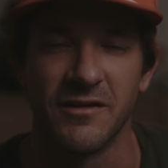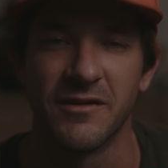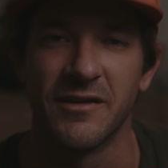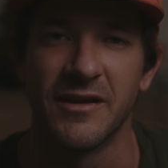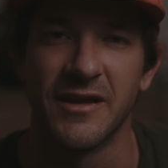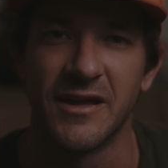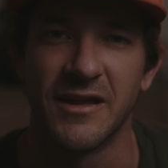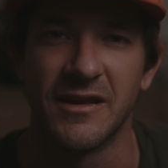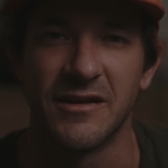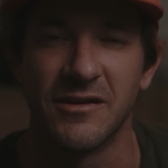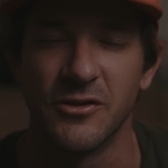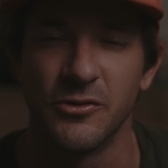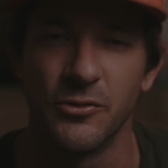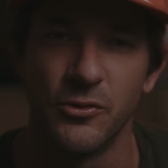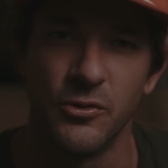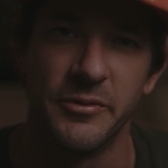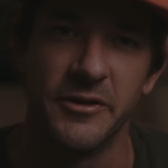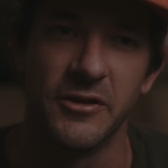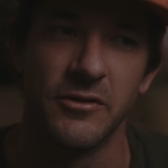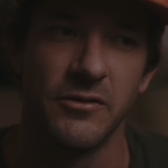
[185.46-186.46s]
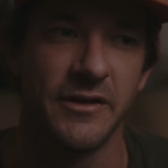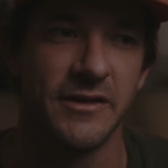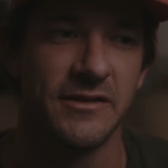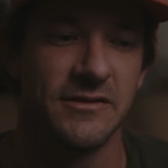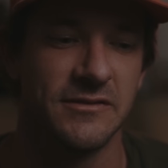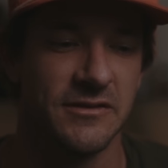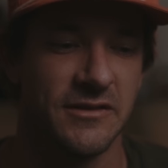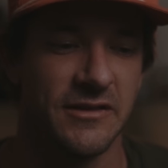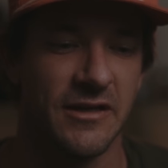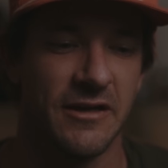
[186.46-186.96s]
and a little bit
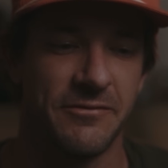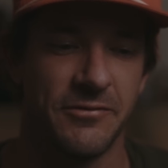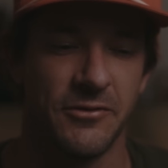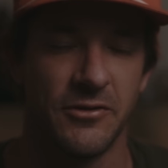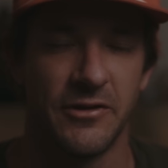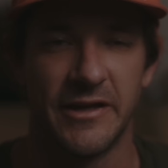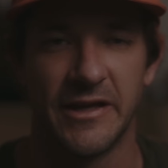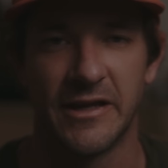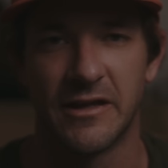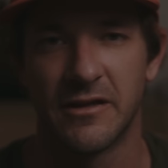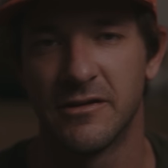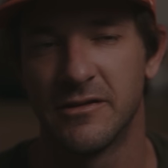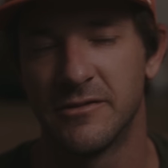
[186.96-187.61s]
lazy. I feel like